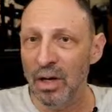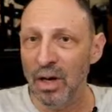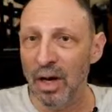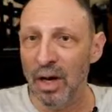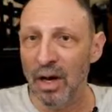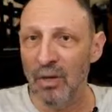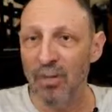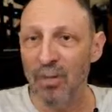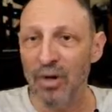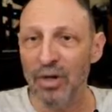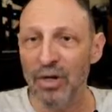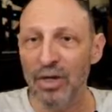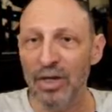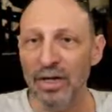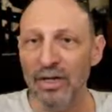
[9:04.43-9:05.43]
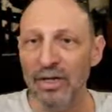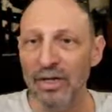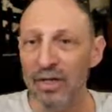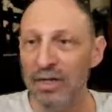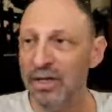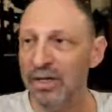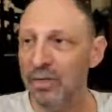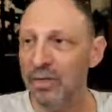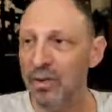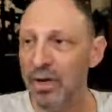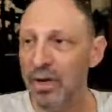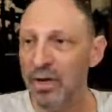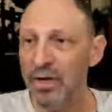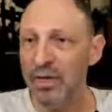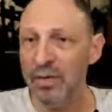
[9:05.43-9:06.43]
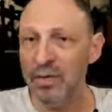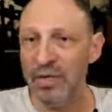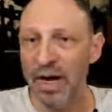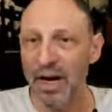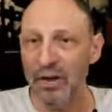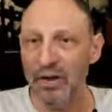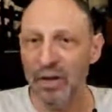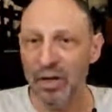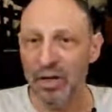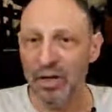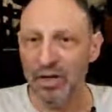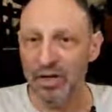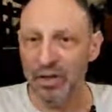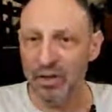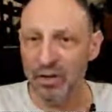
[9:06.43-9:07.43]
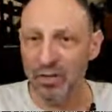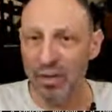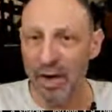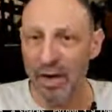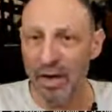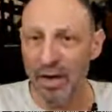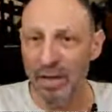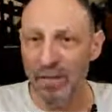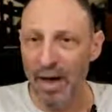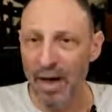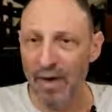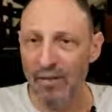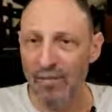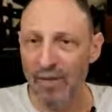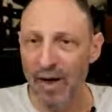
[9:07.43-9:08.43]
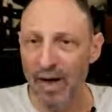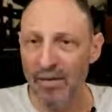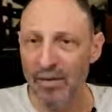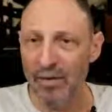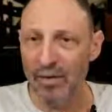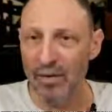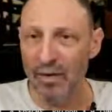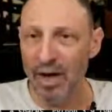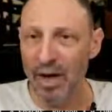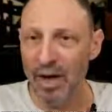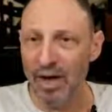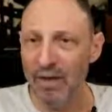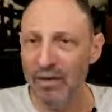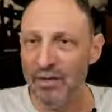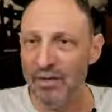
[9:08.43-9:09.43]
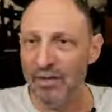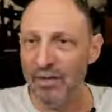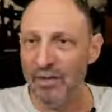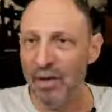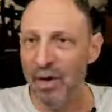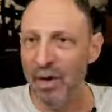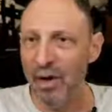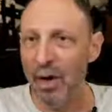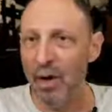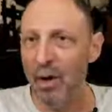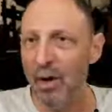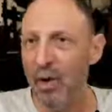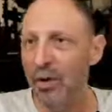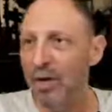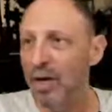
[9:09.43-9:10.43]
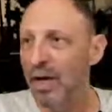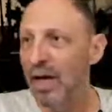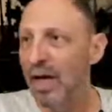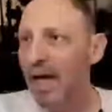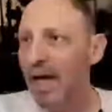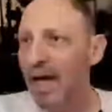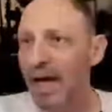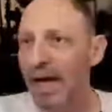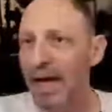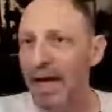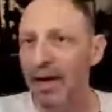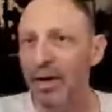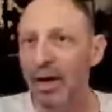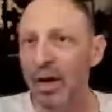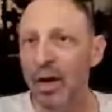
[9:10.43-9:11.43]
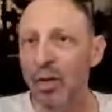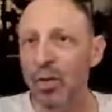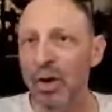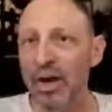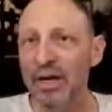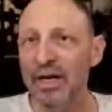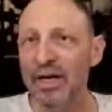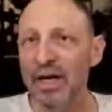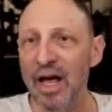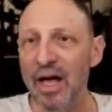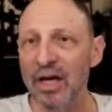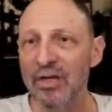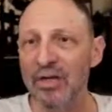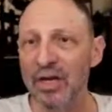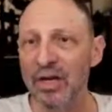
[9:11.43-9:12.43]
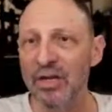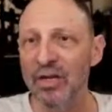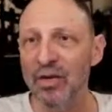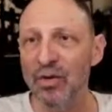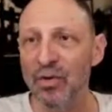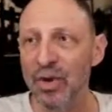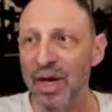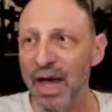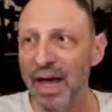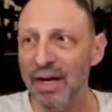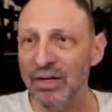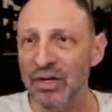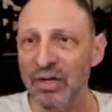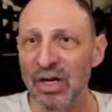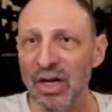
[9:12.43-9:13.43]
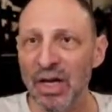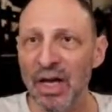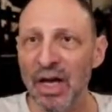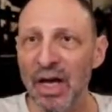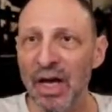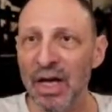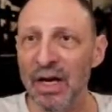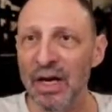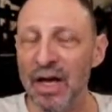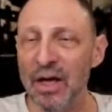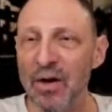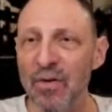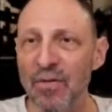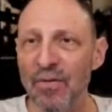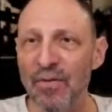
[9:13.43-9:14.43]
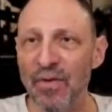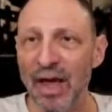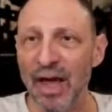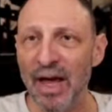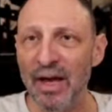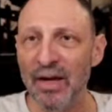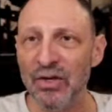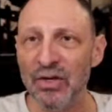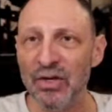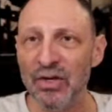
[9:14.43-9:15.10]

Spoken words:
which is pretty substantial. This is what, about 500 lines of code. And what it does is it creates an interface.